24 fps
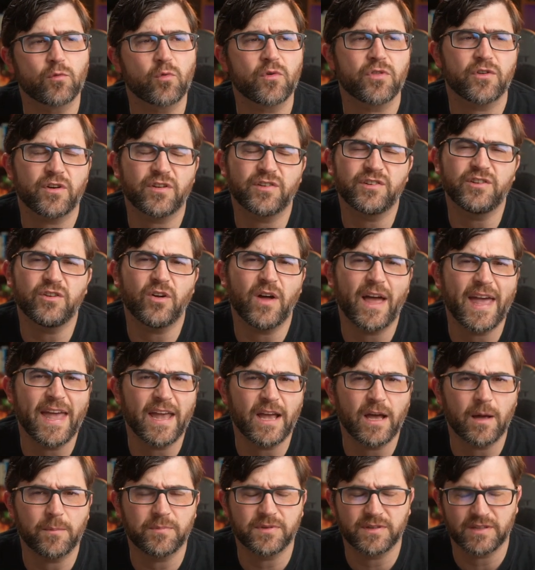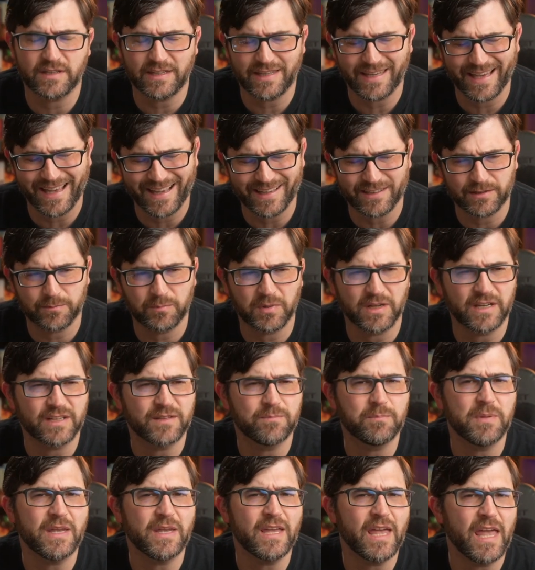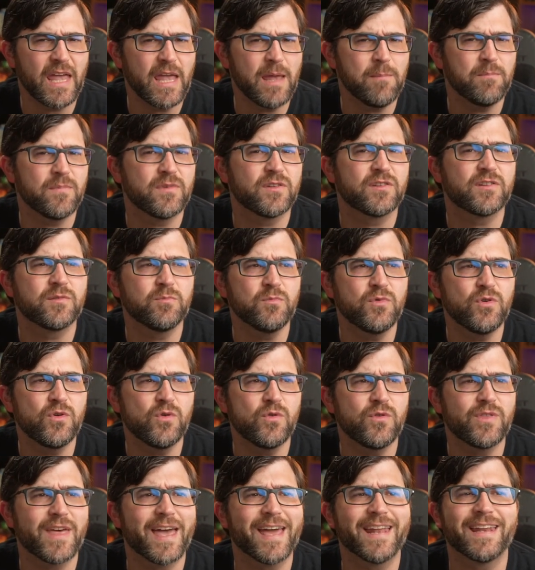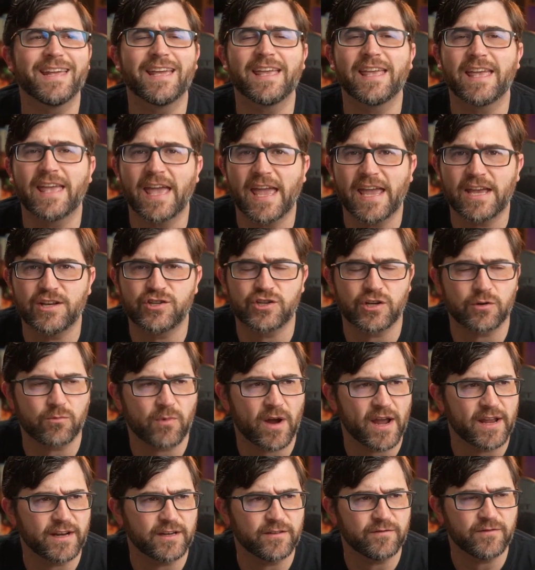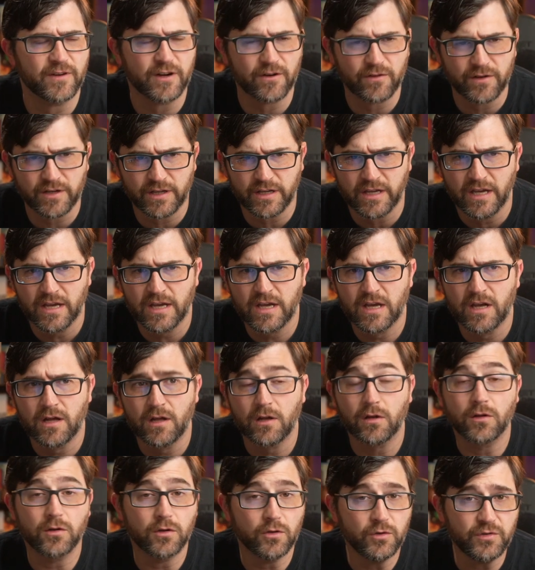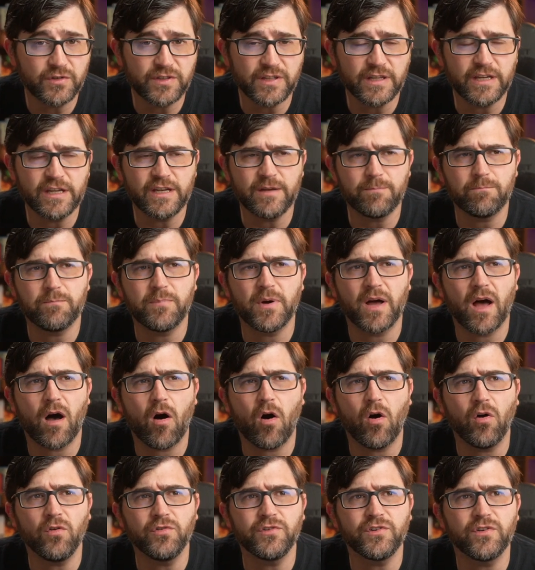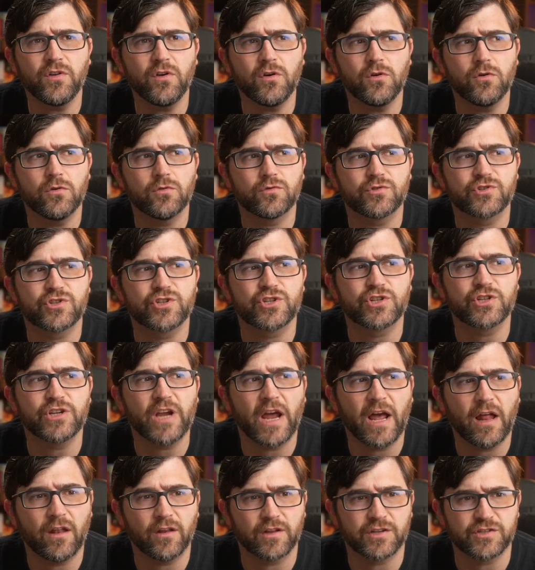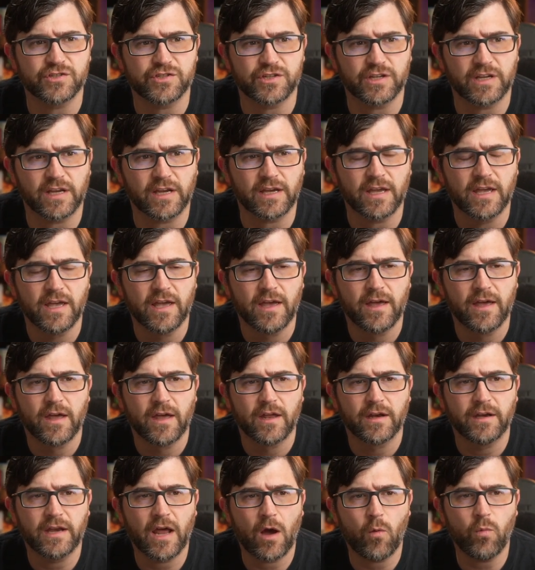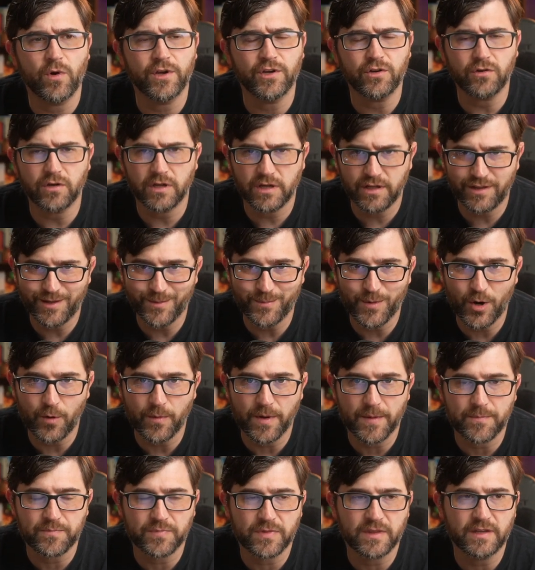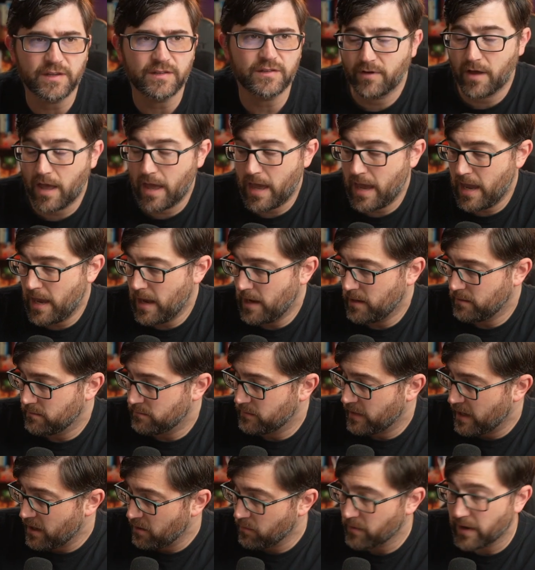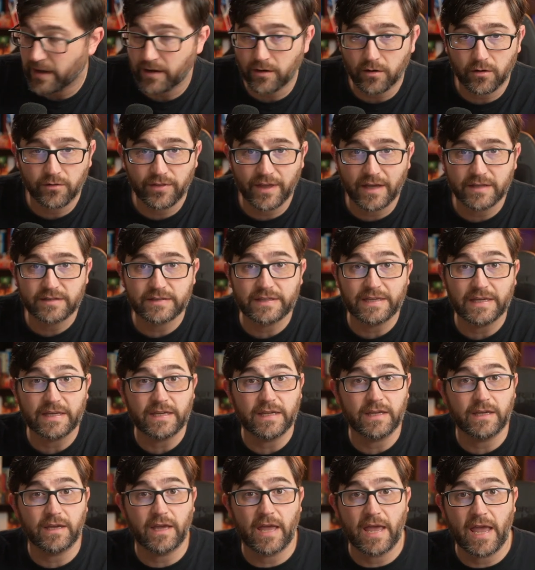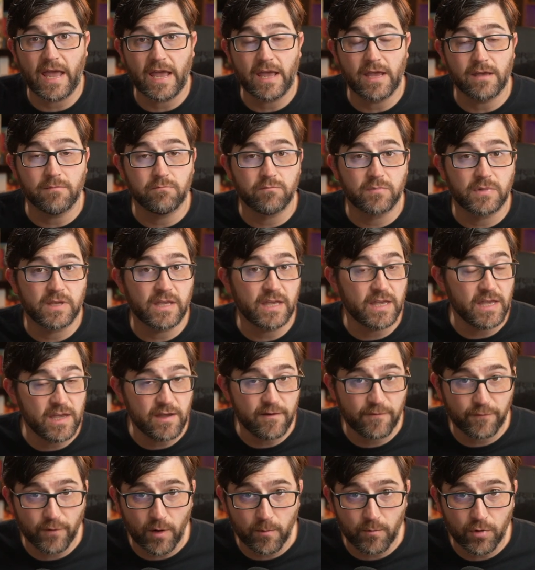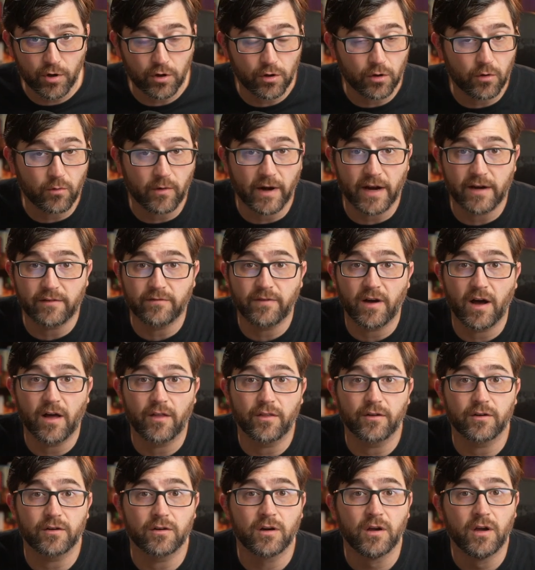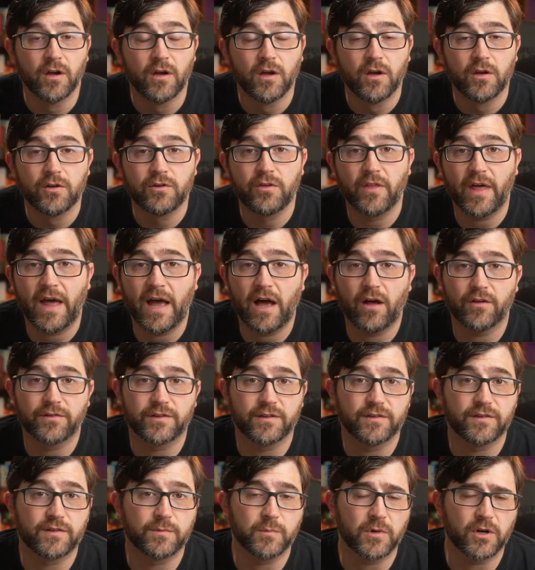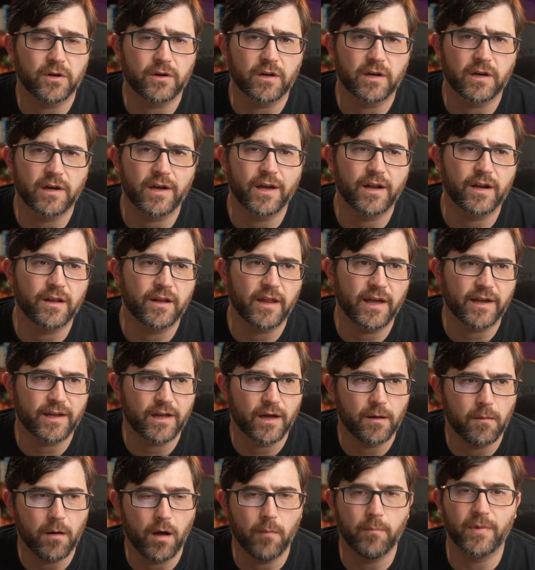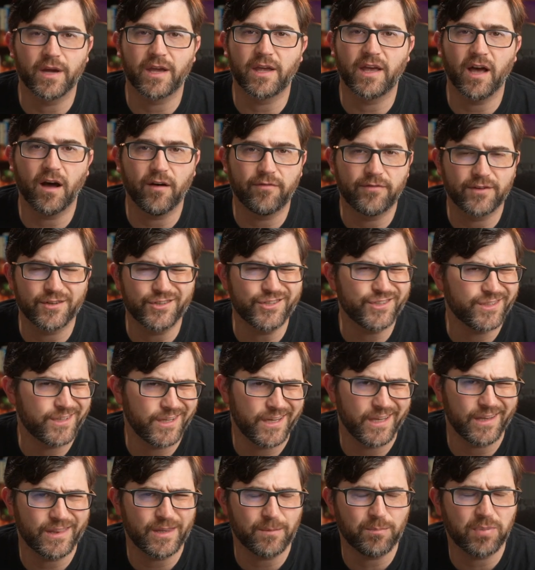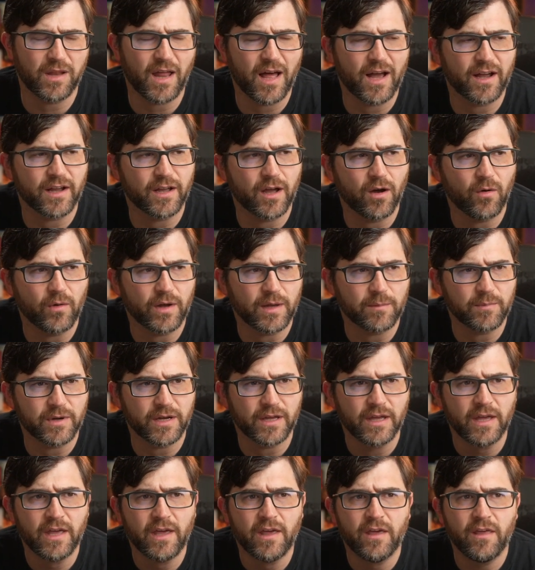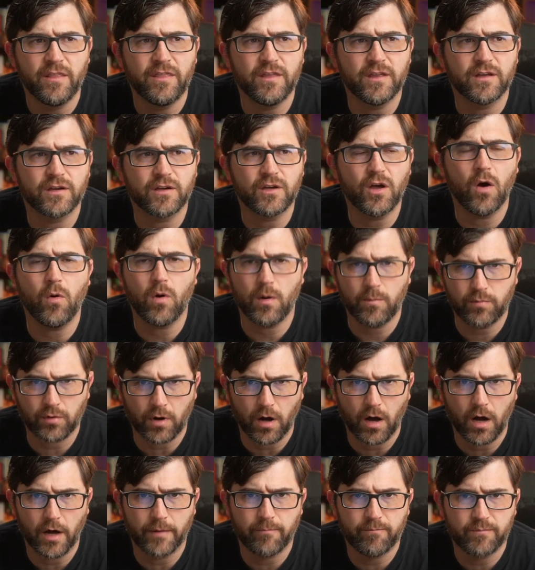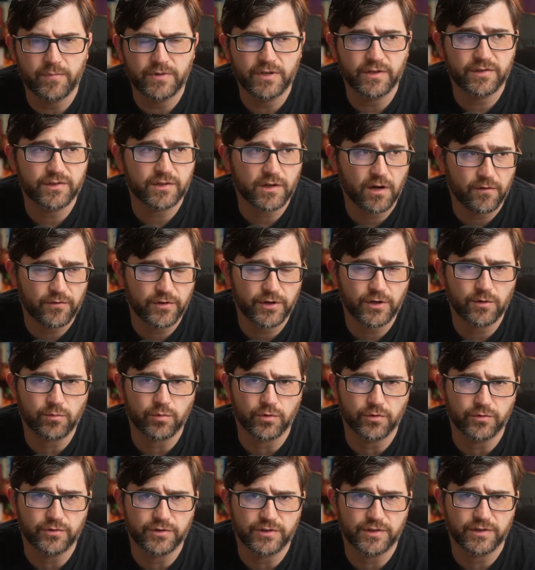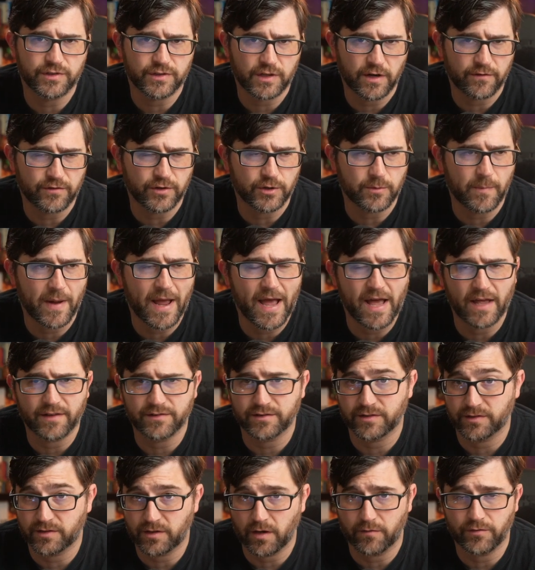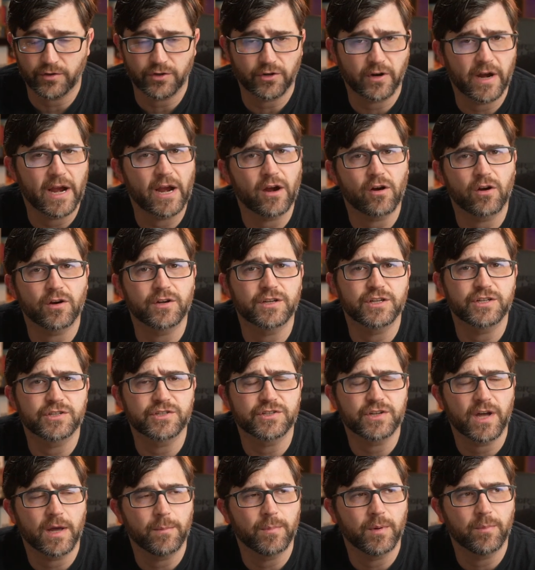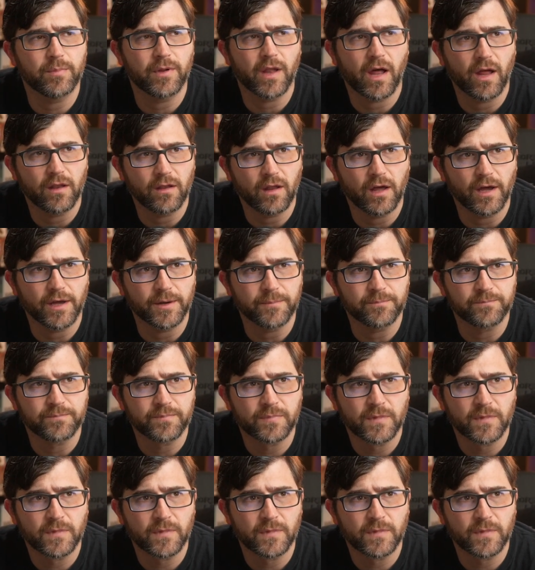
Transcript: Were there still hang-ups? Yes. But it became smooth and engaging, right? It very lucid, but also challenging. Now, when you're in the moment, we have a narrator that's getting a key from her grandfather to the house in Smyrna, kind of like a, a MacGuffin just to get the plot going. But the go abroad, discover your roots, discover your past, discover your heritage type of plot line.